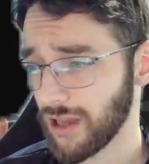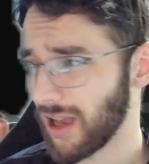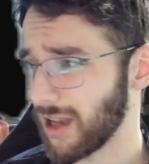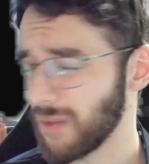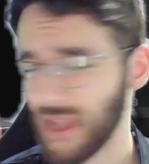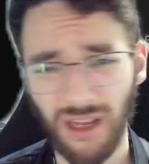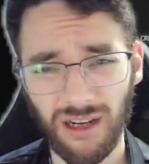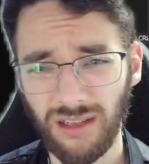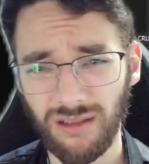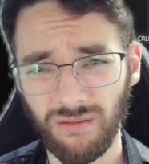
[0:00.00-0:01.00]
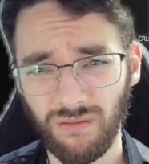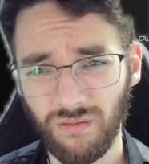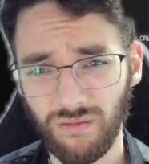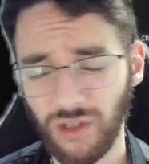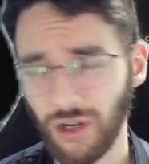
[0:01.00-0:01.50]
Not that it doesn't,
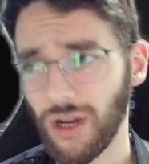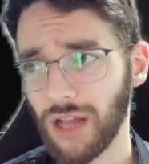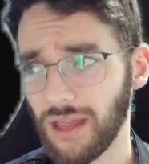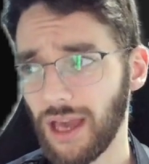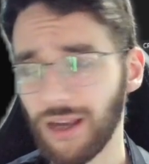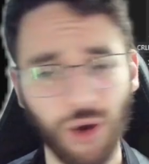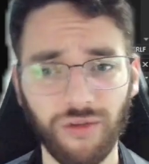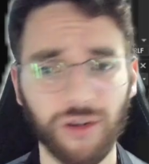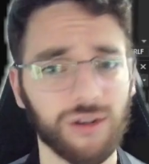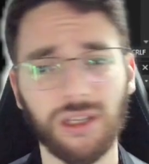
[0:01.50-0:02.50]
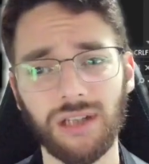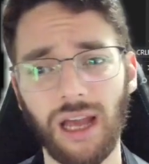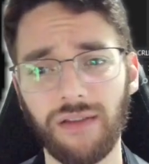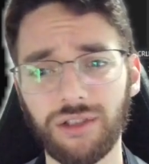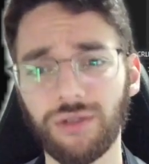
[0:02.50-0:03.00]
not that code first doesn't
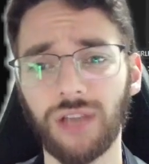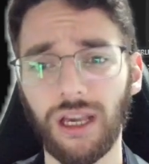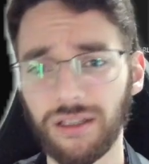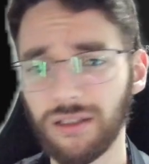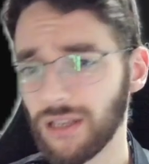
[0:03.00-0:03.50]
have its use cases.